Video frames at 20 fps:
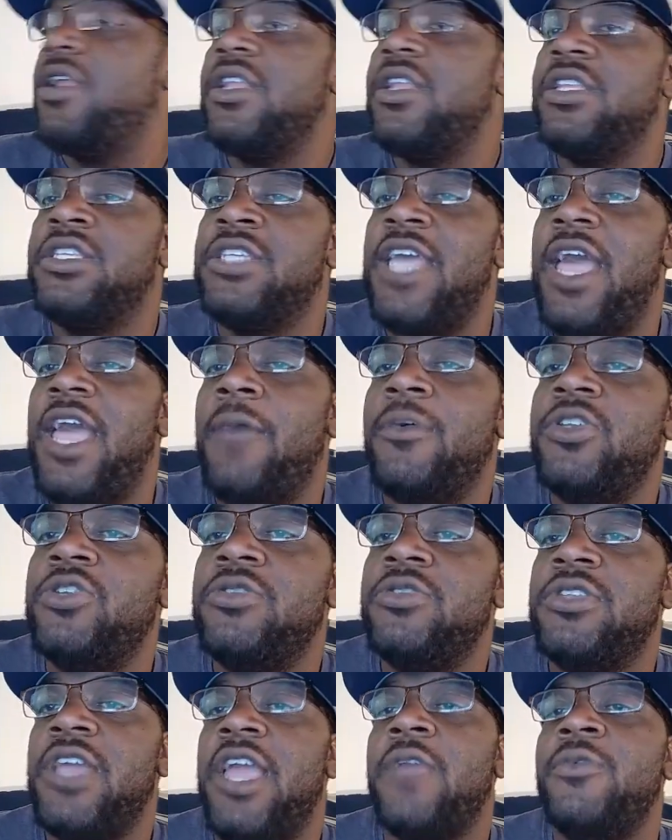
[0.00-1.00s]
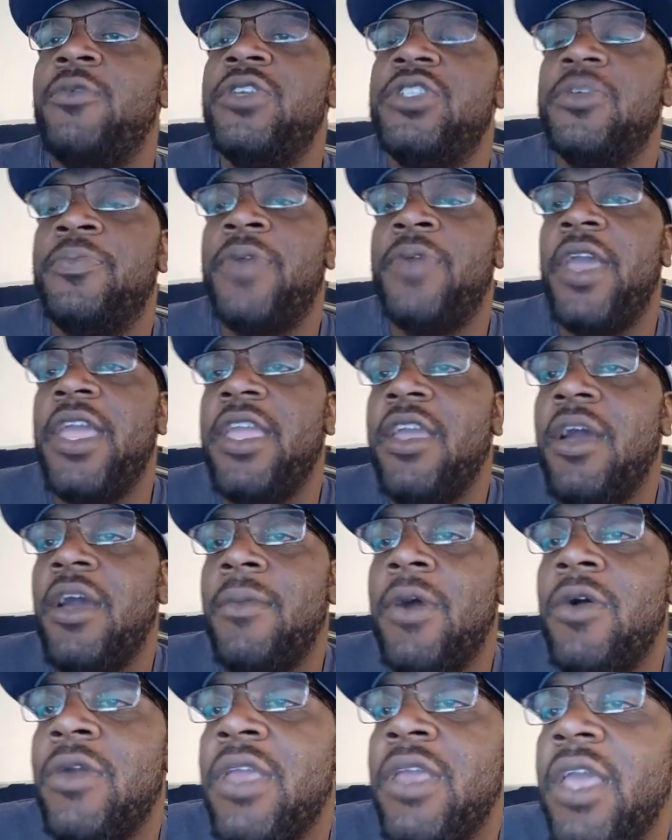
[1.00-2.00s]
the chat what you think we should pay him,
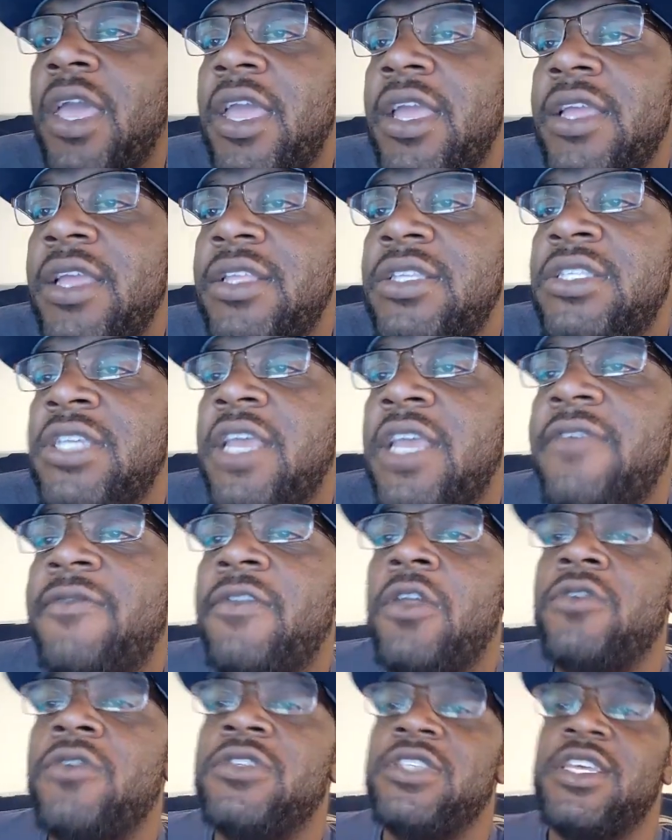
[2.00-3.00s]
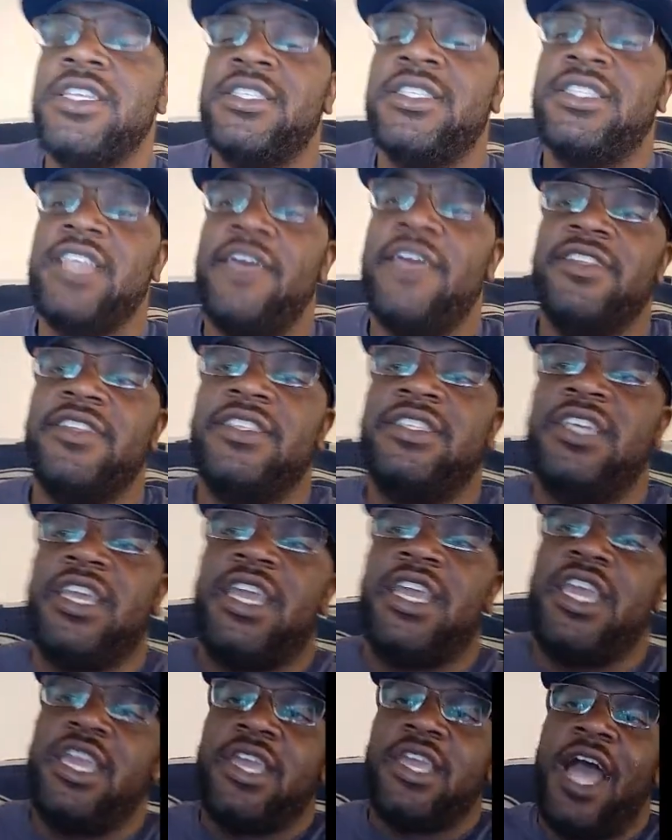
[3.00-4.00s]
okay? J Flow said 17.